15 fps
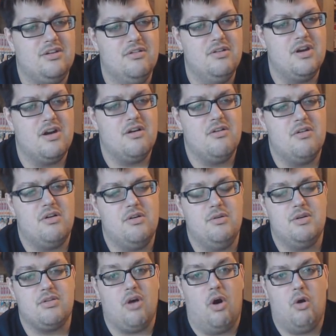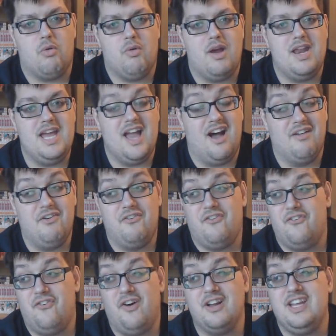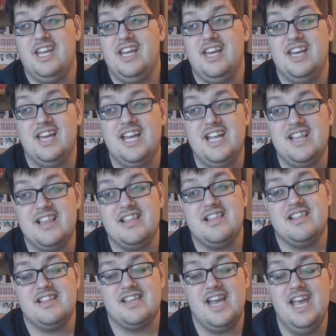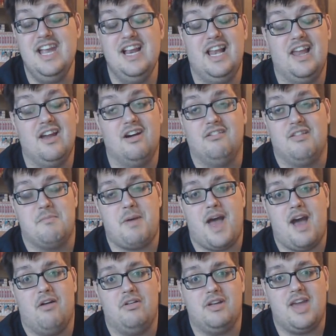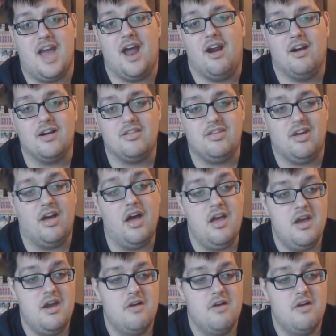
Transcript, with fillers: Yuno who is already a fucking insanely overpowered character.